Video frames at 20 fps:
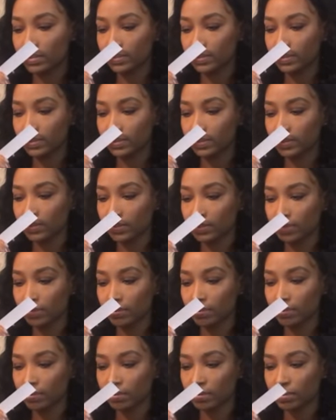
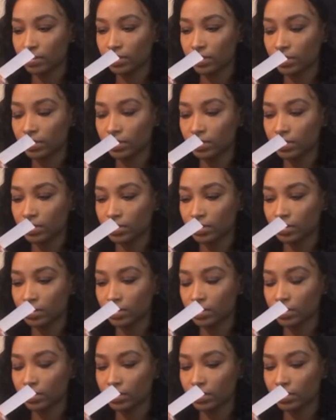
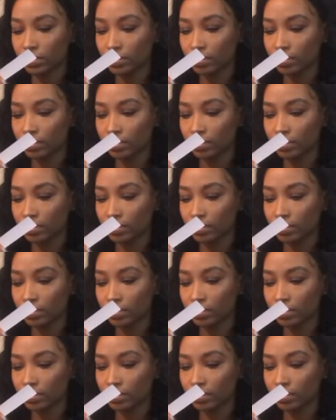(silent)